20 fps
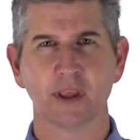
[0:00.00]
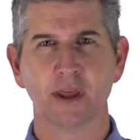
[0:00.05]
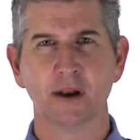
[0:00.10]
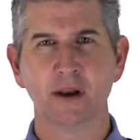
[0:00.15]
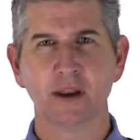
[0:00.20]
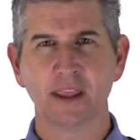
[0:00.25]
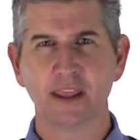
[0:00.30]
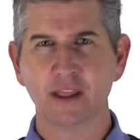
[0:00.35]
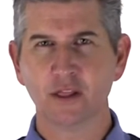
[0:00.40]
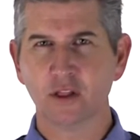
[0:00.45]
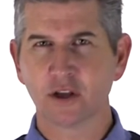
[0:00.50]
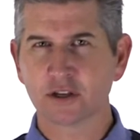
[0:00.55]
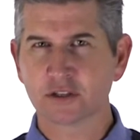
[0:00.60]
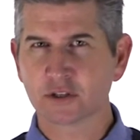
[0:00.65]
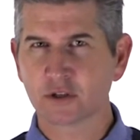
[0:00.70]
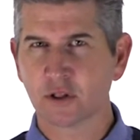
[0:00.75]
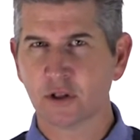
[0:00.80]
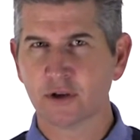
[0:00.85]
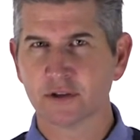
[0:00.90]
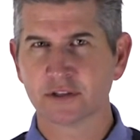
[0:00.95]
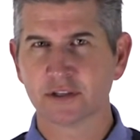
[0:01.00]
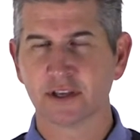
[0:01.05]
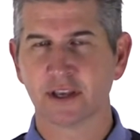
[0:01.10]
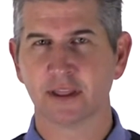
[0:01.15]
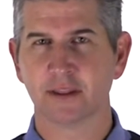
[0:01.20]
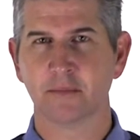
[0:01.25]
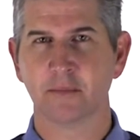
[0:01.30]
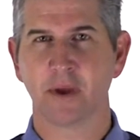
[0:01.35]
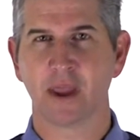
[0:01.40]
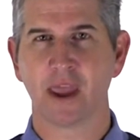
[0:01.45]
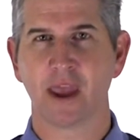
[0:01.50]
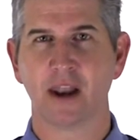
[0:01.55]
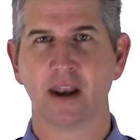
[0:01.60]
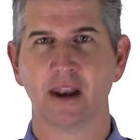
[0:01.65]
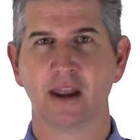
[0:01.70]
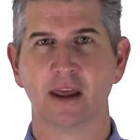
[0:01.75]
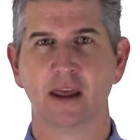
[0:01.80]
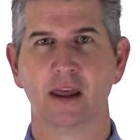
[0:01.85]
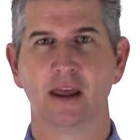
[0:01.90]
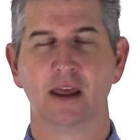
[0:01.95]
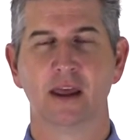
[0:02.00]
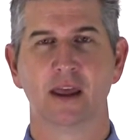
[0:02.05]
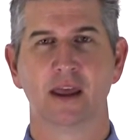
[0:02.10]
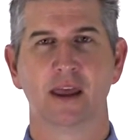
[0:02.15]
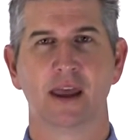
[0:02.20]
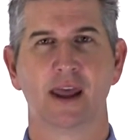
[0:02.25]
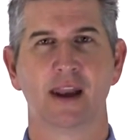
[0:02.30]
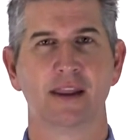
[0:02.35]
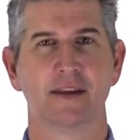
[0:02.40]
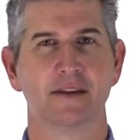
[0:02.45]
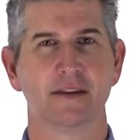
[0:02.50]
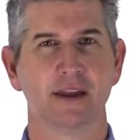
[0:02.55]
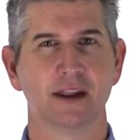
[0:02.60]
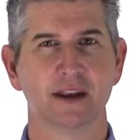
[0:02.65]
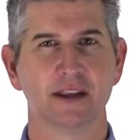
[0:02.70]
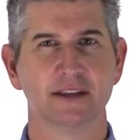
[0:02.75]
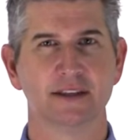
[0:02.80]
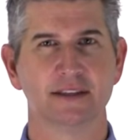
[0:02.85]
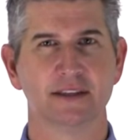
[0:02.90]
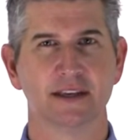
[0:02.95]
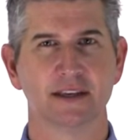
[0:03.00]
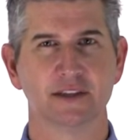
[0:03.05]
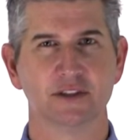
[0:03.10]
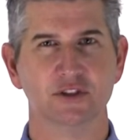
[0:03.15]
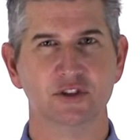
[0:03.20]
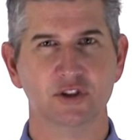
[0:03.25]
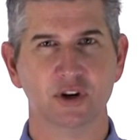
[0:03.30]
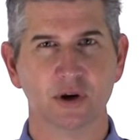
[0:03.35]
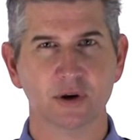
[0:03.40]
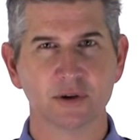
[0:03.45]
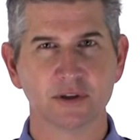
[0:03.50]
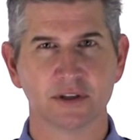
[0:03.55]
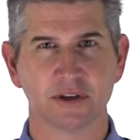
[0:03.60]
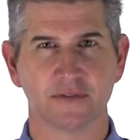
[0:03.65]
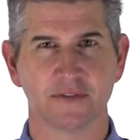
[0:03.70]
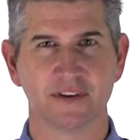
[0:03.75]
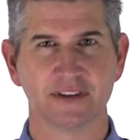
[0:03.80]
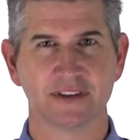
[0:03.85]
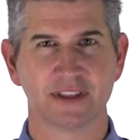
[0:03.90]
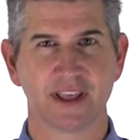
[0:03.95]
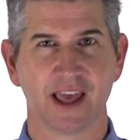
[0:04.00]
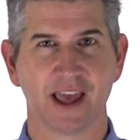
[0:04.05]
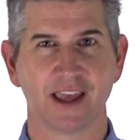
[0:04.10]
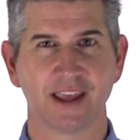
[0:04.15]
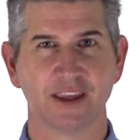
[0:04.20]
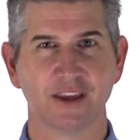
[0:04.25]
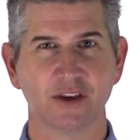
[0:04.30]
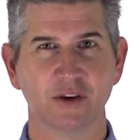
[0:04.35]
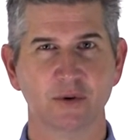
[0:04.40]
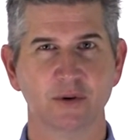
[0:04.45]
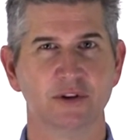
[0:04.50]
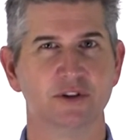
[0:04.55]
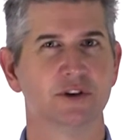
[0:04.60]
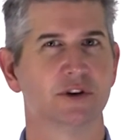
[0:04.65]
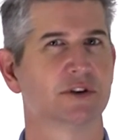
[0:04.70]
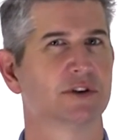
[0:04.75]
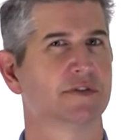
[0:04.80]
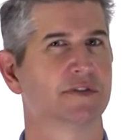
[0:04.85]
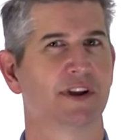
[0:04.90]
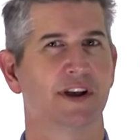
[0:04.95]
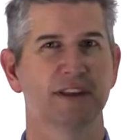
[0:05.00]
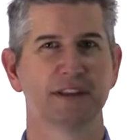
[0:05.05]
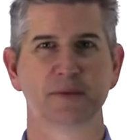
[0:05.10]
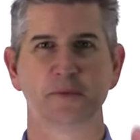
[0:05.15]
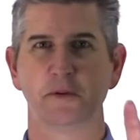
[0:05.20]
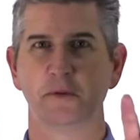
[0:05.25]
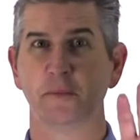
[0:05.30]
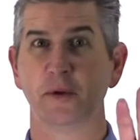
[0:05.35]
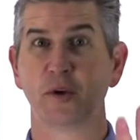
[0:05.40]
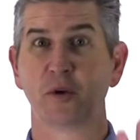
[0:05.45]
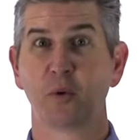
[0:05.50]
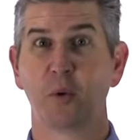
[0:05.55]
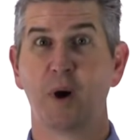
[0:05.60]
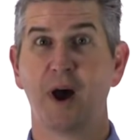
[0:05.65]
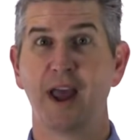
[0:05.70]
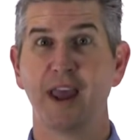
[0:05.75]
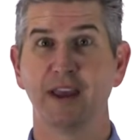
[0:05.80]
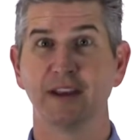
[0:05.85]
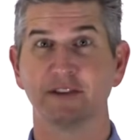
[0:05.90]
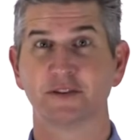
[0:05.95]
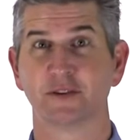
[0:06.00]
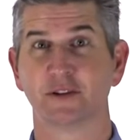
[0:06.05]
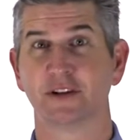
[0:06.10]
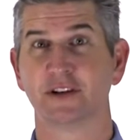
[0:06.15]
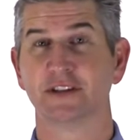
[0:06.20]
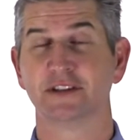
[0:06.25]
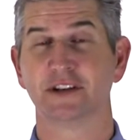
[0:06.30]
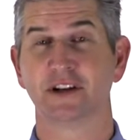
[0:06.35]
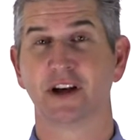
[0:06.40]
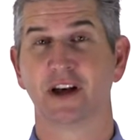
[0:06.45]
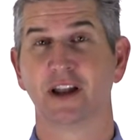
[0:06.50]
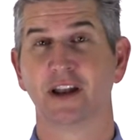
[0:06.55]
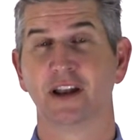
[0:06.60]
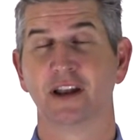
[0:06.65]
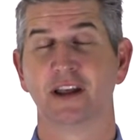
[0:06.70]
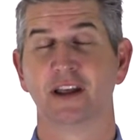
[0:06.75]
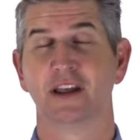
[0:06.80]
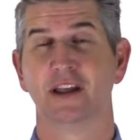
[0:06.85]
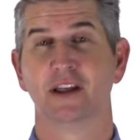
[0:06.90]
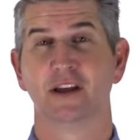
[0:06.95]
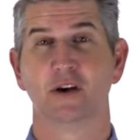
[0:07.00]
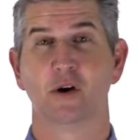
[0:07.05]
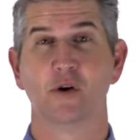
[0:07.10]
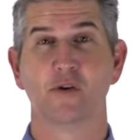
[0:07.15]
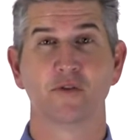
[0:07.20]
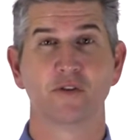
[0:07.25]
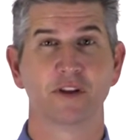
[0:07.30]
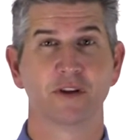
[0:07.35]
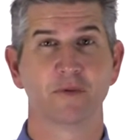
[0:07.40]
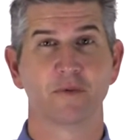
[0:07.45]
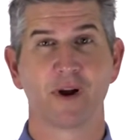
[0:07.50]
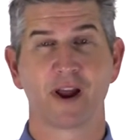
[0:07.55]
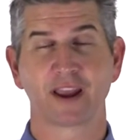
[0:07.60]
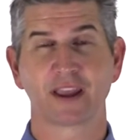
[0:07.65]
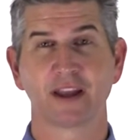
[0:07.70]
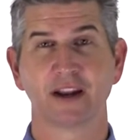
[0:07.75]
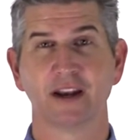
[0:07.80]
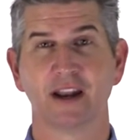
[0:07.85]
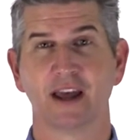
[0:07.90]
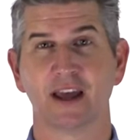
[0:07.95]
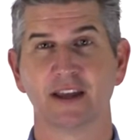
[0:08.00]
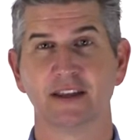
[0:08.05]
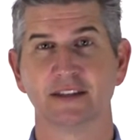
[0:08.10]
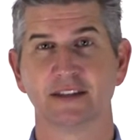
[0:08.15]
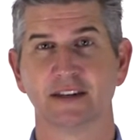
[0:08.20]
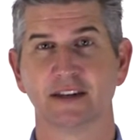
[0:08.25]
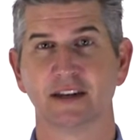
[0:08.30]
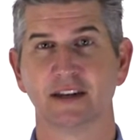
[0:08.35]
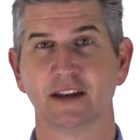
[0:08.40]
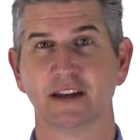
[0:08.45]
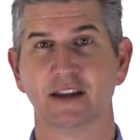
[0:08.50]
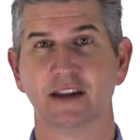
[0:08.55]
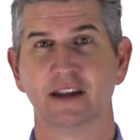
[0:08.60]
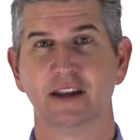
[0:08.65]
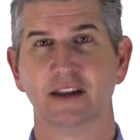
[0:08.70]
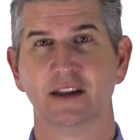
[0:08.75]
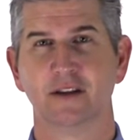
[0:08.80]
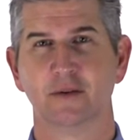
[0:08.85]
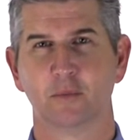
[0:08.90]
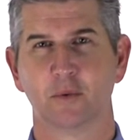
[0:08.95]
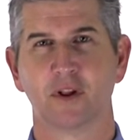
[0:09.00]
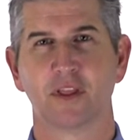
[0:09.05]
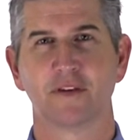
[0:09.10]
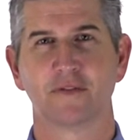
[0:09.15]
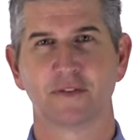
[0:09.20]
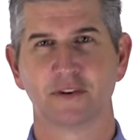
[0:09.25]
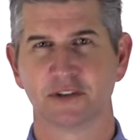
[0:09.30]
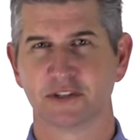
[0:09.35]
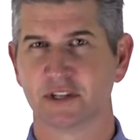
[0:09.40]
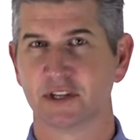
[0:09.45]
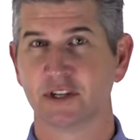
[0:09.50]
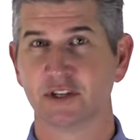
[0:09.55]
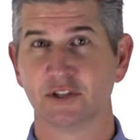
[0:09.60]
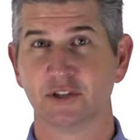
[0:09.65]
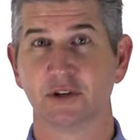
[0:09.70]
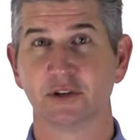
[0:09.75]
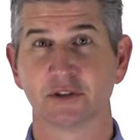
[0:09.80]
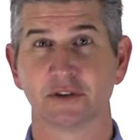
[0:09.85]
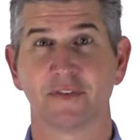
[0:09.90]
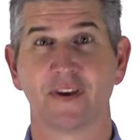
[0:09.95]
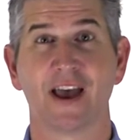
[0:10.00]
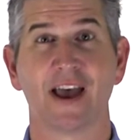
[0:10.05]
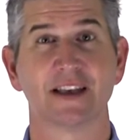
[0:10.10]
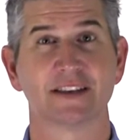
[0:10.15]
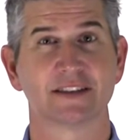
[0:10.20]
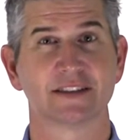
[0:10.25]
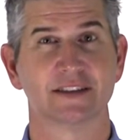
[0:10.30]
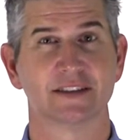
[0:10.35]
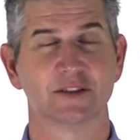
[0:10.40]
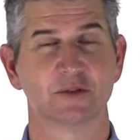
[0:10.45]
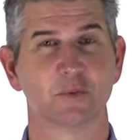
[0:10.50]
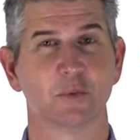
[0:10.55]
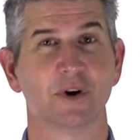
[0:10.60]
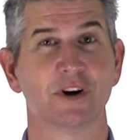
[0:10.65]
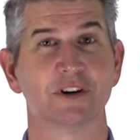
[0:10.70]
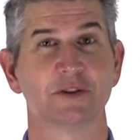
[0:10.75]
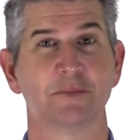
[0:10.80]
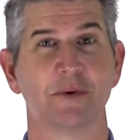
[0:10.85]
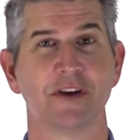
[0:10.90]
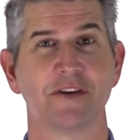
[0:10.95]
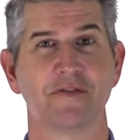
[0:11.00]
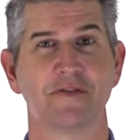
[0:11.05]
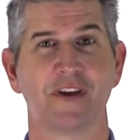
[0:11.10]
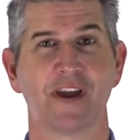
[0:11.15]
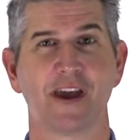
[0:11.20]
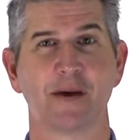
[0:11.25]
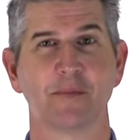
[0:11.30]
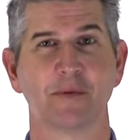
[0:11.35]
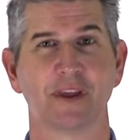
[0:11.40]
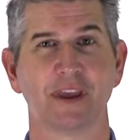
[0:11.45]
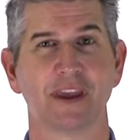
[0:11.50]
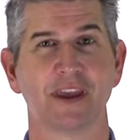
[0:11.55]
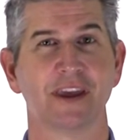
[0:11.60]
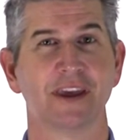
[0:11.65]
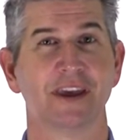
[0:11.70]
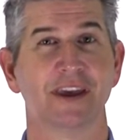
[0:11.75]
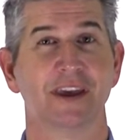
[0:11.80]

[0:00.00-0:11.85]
And he looks closely at the man, and he says, "Joseph, is that you?" And Joseph tells him to be quiet so that he's not overly recognized. And one of the first things Joseph asks is, "Where's my family?"